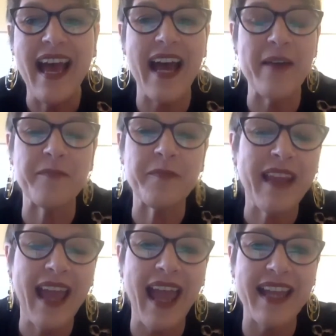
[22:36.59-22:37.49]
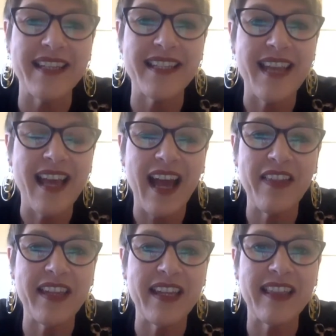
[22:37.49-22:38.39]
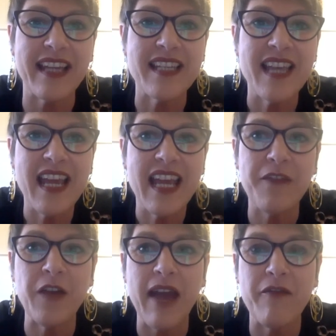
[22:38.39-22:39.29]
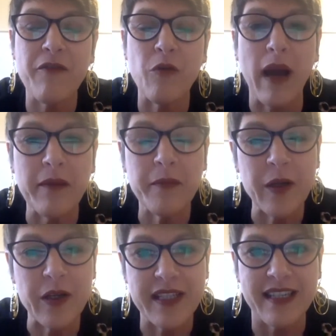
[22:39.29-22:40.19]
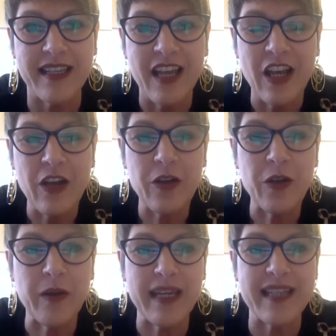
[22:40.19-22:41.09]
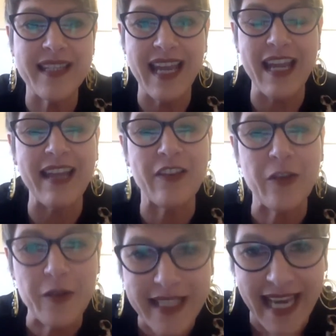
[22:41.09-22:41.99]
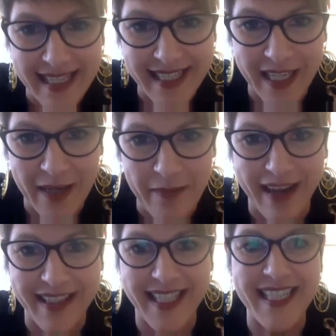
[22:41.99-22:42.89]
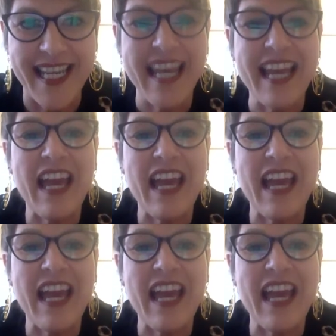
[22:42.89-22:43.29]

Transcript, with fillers: Um, and I think that if you have one person who is enthusiastic about it